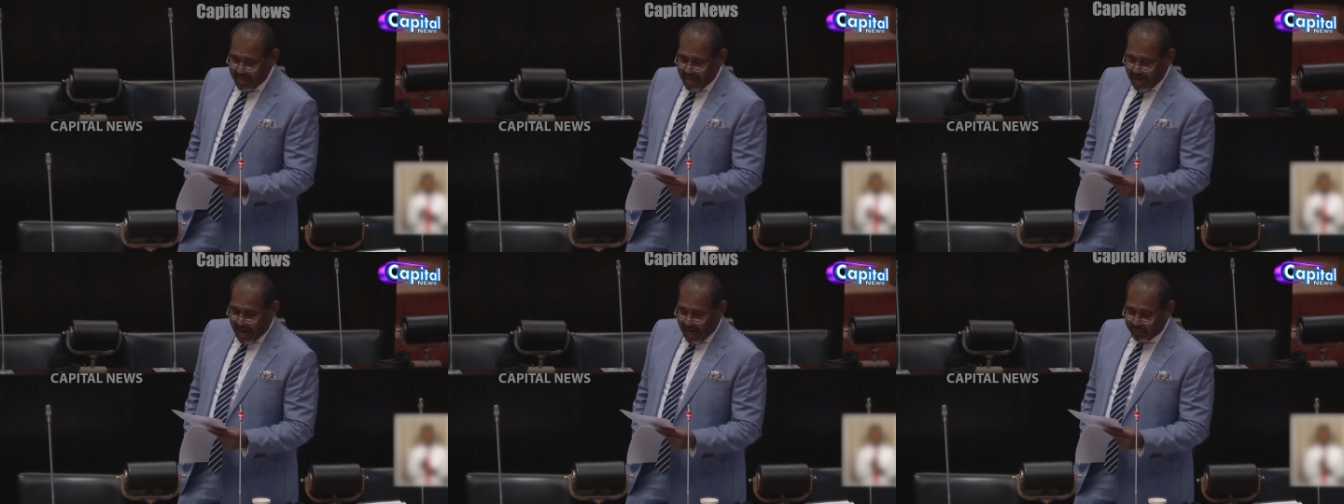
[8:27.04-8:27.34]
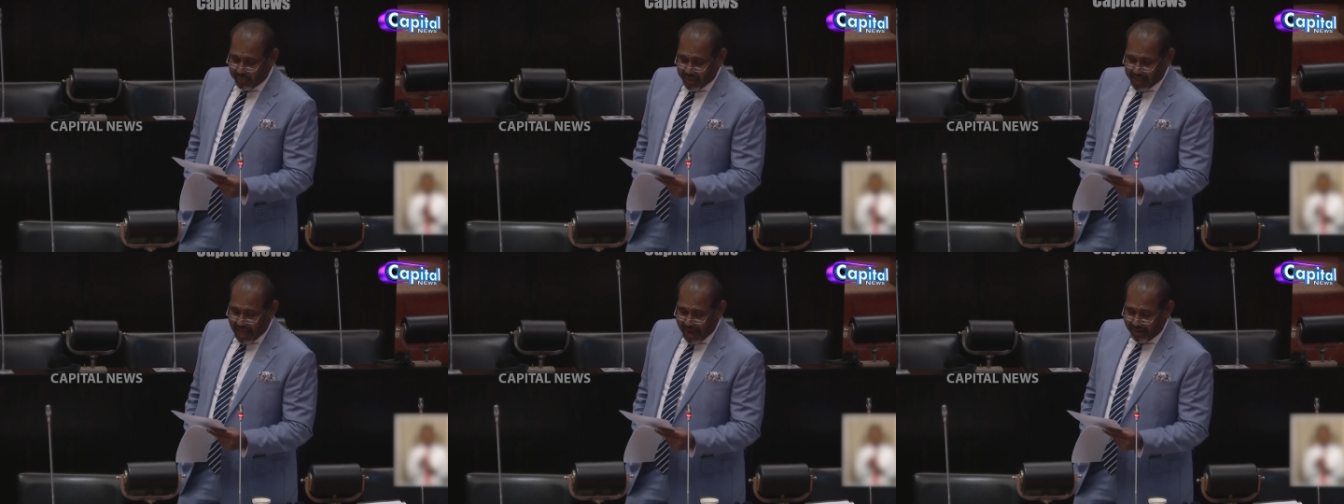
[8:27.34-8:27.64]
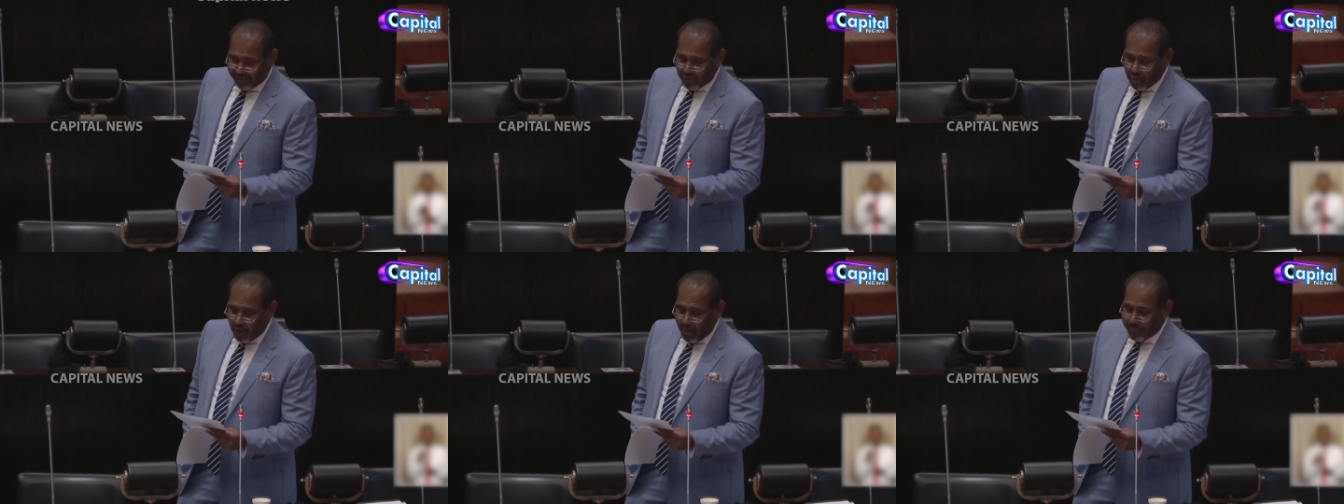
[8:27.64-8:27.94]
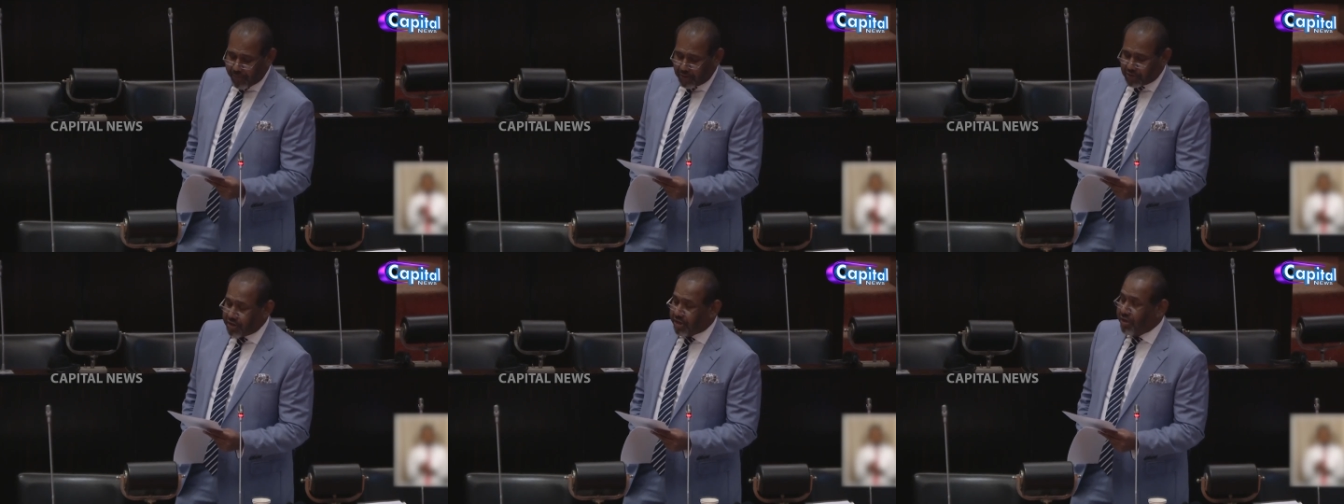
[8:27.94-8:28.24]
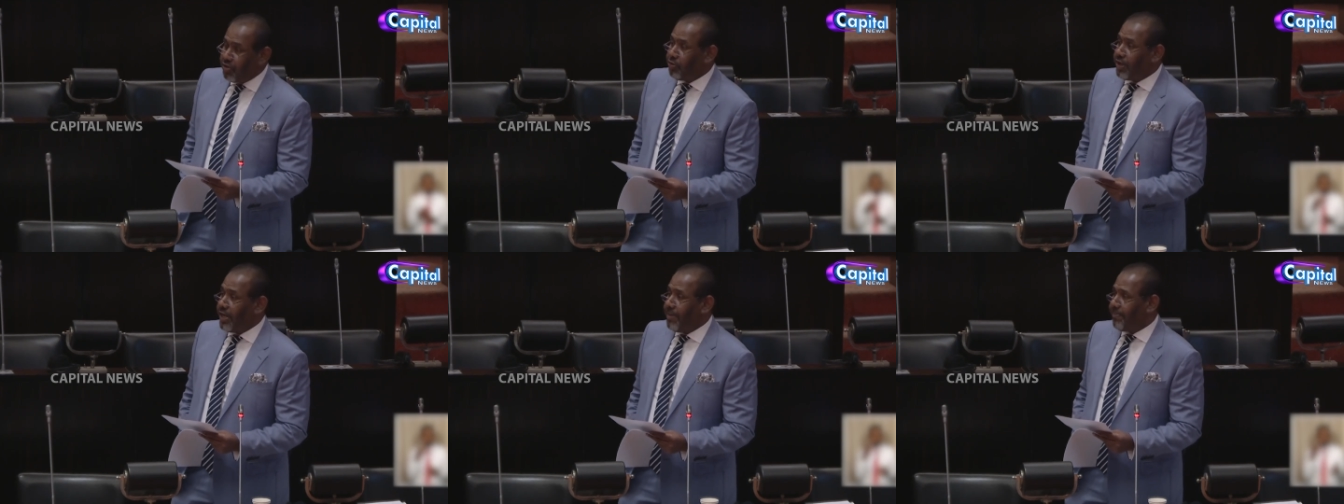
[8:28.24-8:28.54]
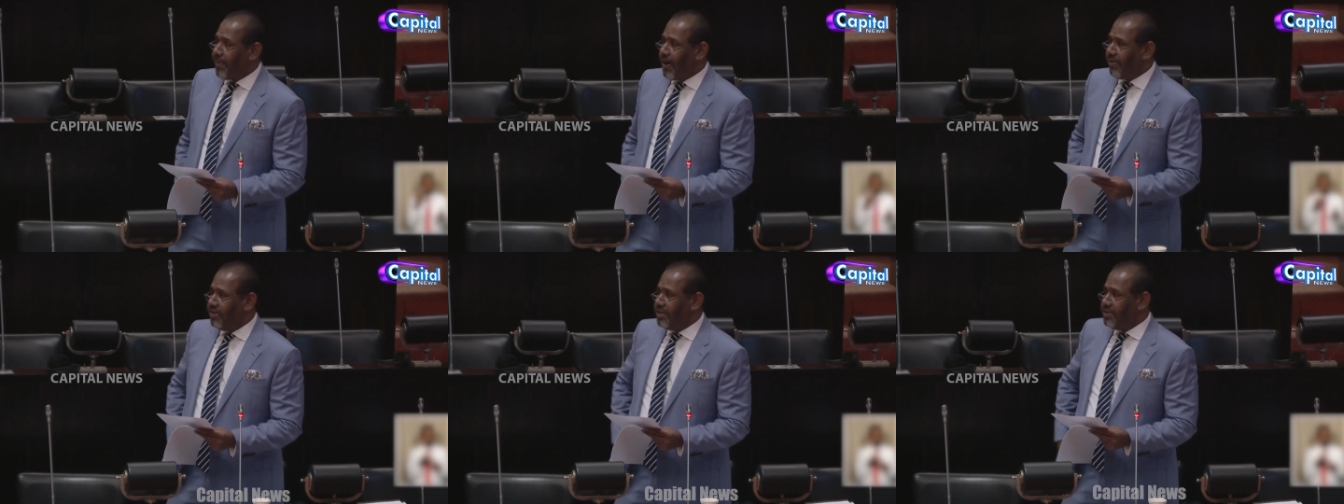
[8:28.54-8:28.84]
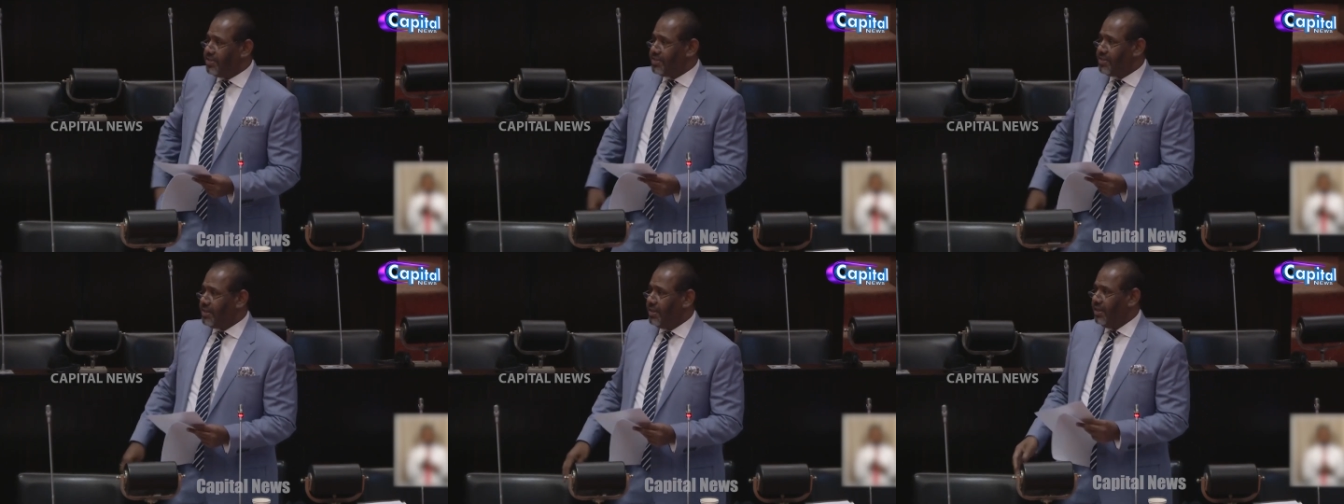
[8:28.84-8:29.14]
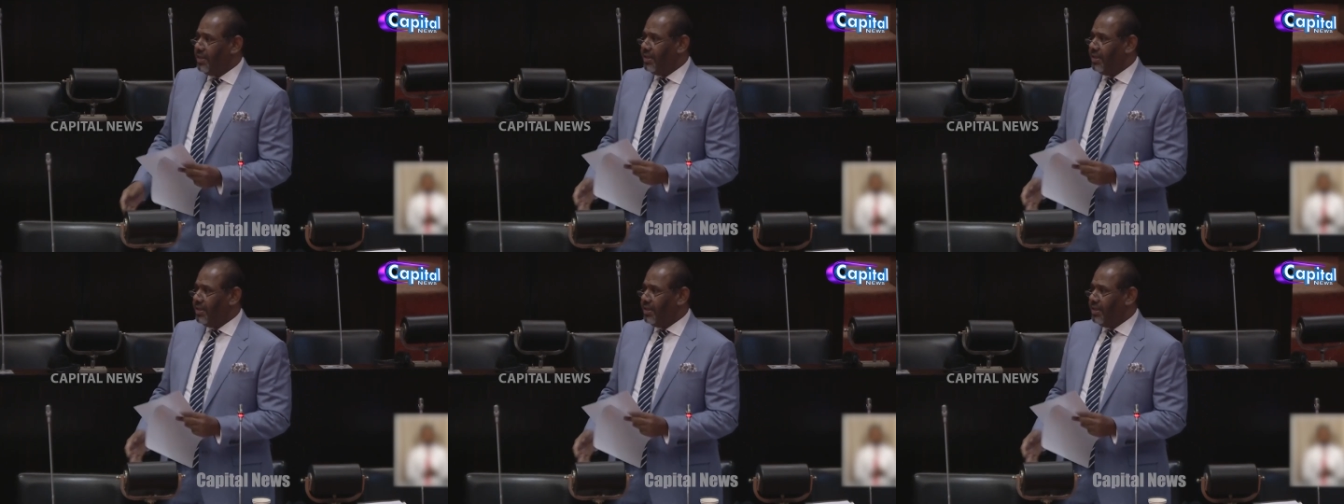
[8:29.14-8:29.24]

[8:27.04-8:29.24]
and will have no prosecuting powers.